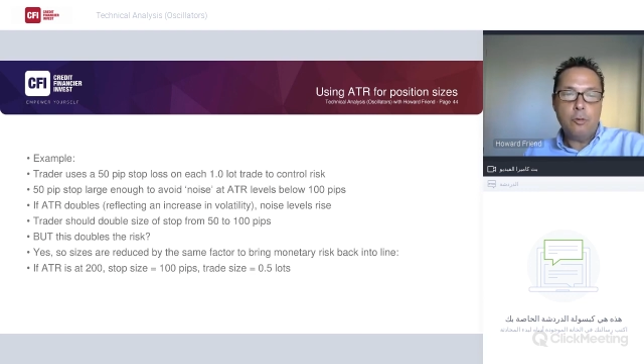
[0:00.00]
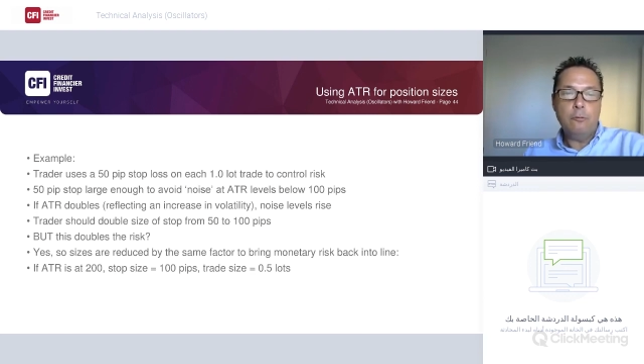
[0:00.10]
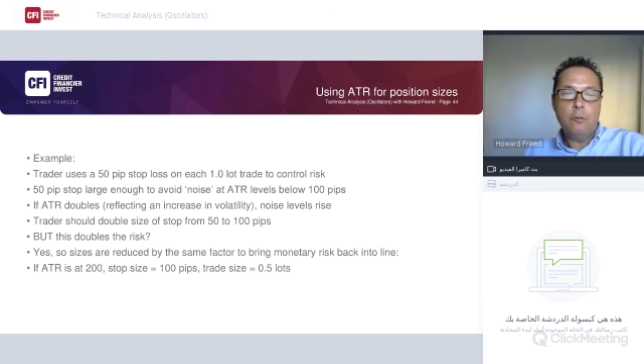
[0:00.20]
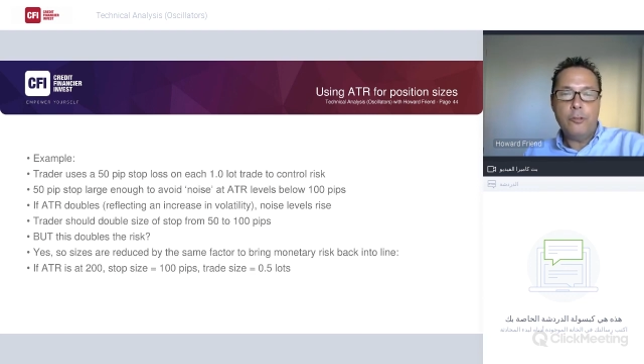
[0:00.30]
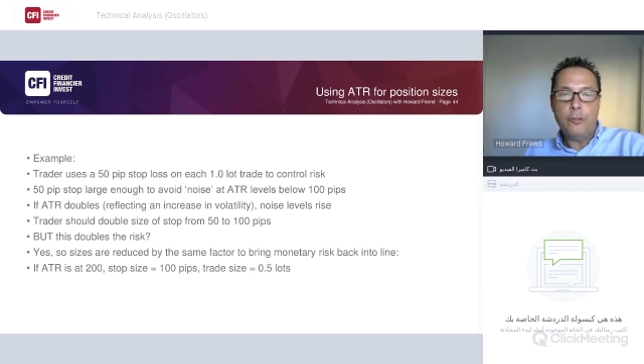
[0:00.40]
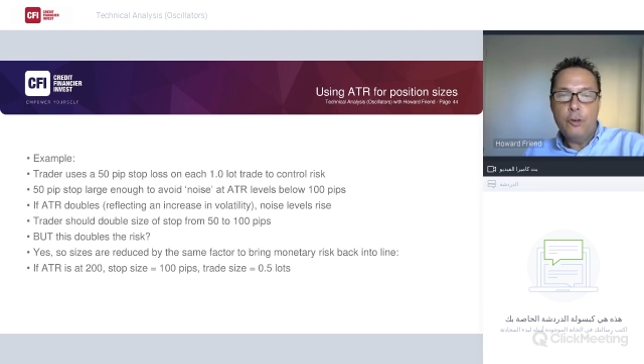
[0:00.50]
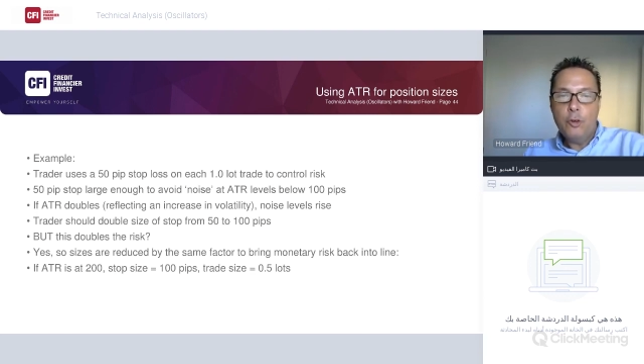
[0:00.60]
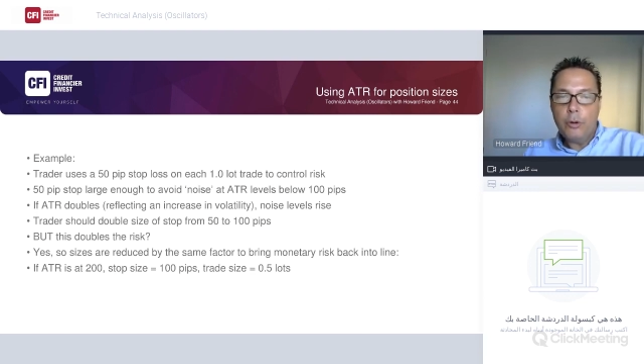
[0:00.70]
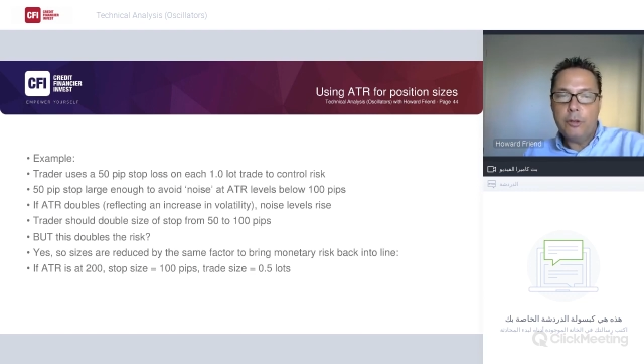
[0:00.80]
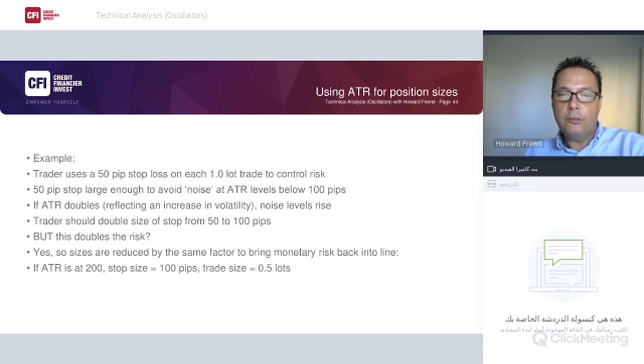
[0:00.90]
to avoid the
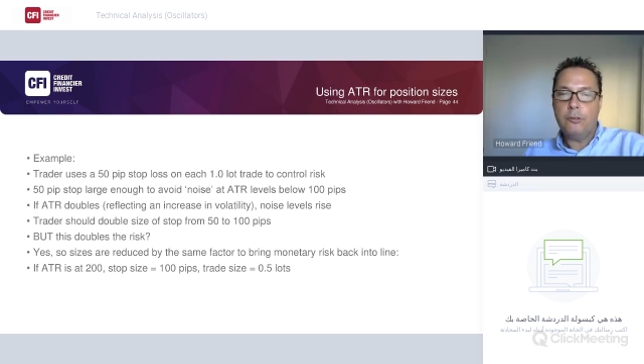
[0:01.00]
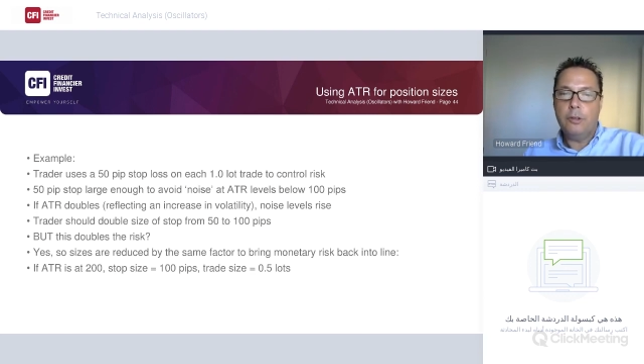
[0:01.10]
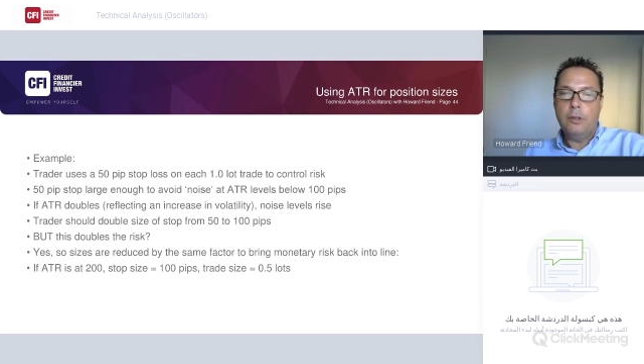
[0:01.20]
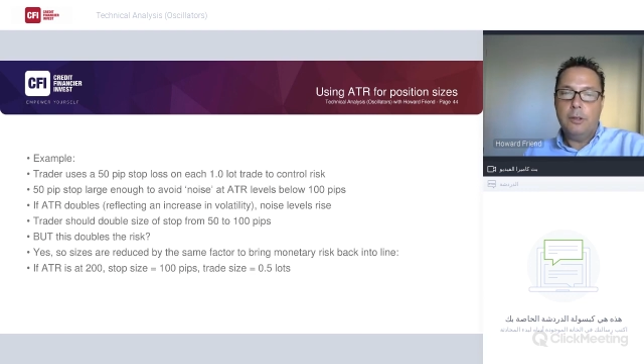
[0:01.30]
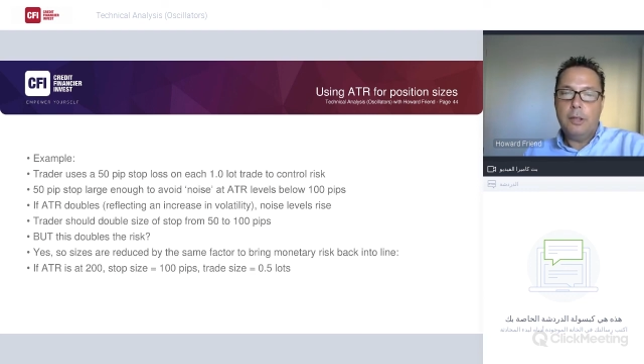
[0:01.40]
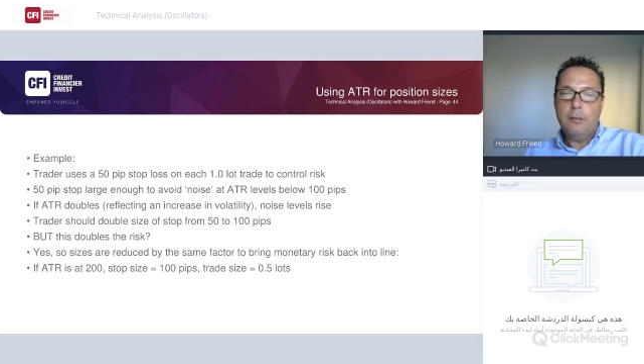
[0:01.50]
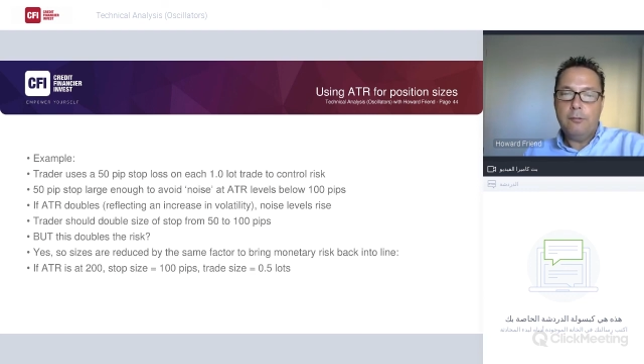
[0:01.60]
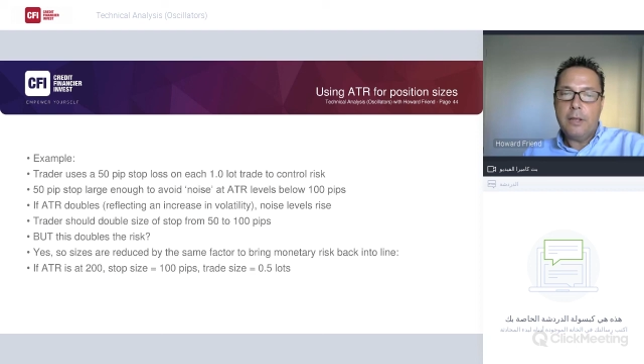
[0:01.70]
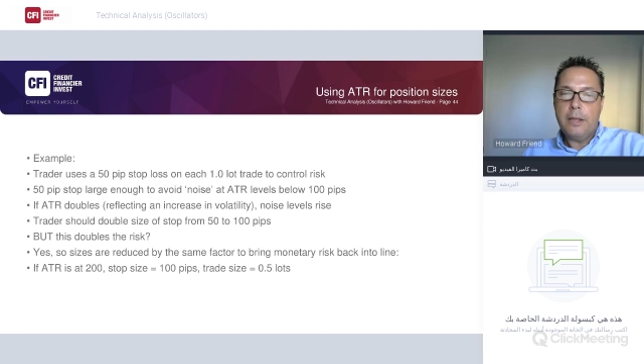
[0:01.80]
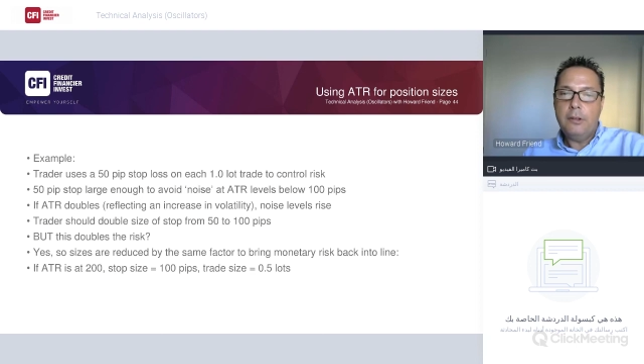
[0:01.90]
noise
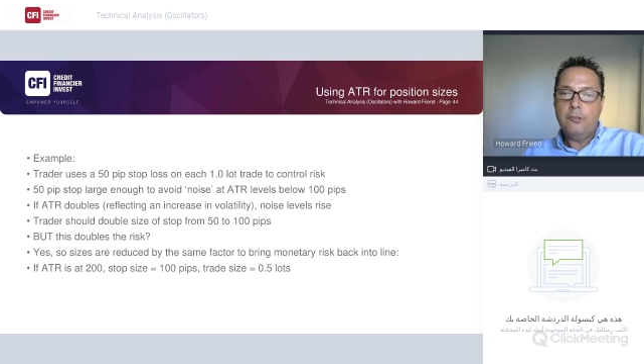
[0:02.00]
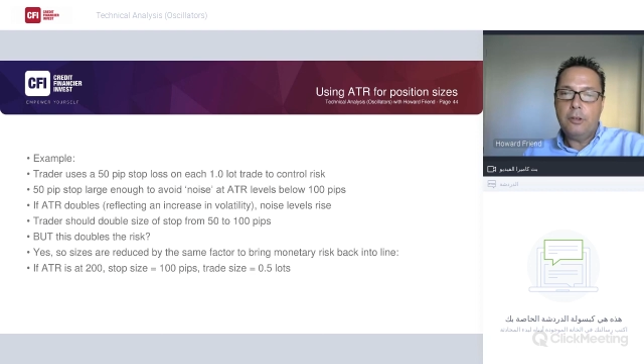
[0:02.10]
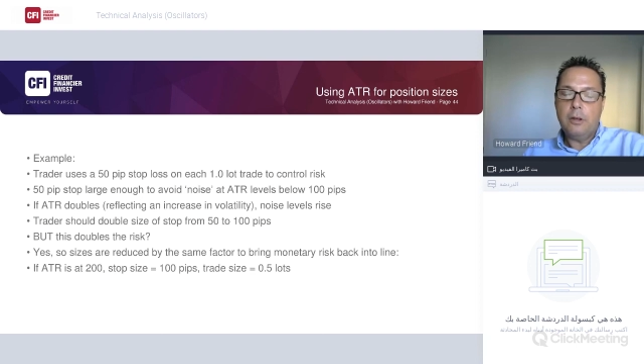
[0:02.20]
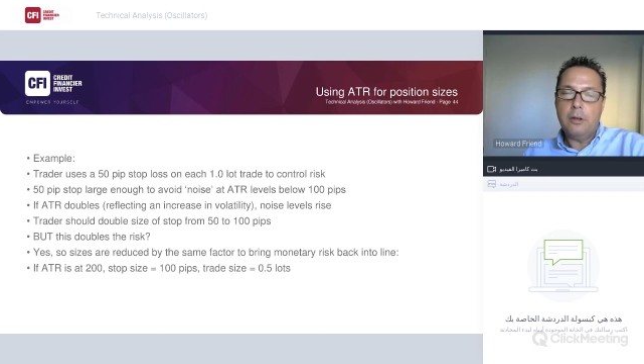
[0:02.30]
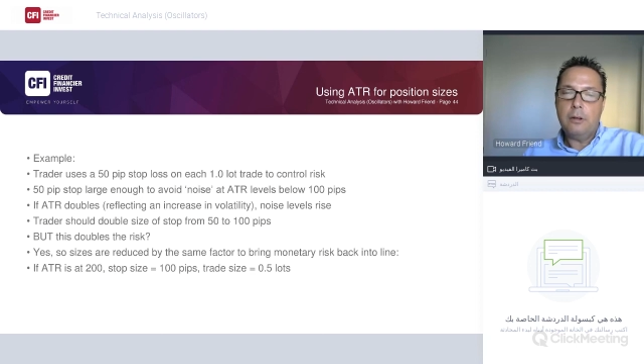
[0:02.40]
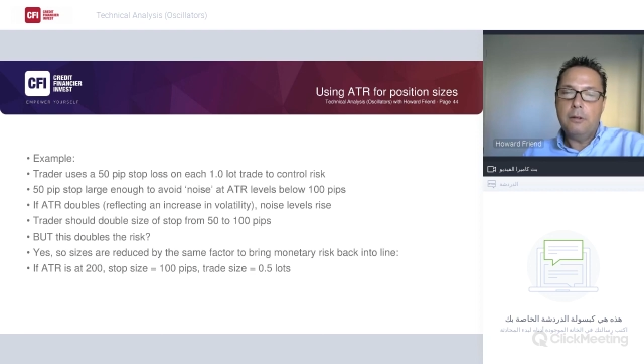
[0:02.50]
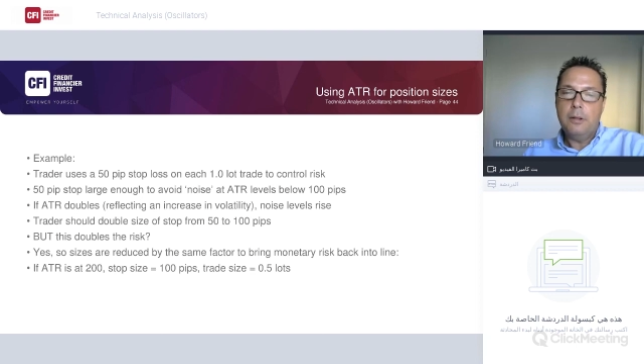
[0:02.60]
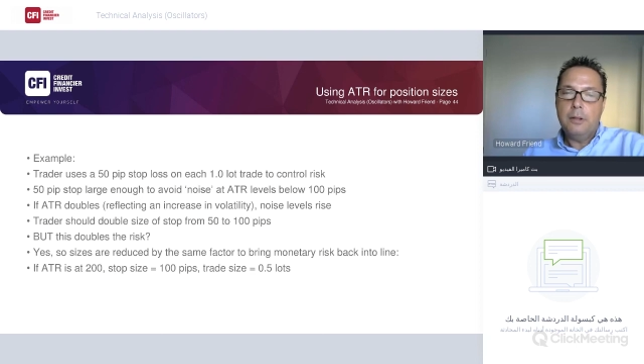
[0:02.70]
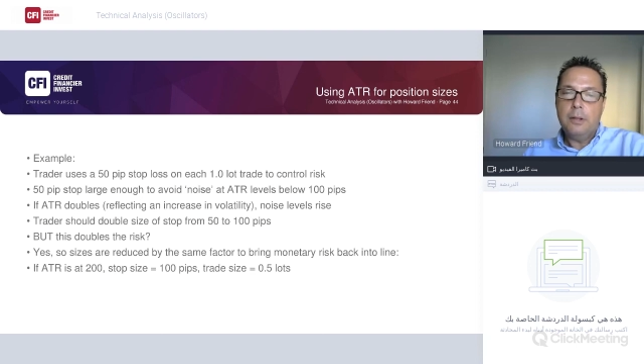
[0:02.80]
if the ATR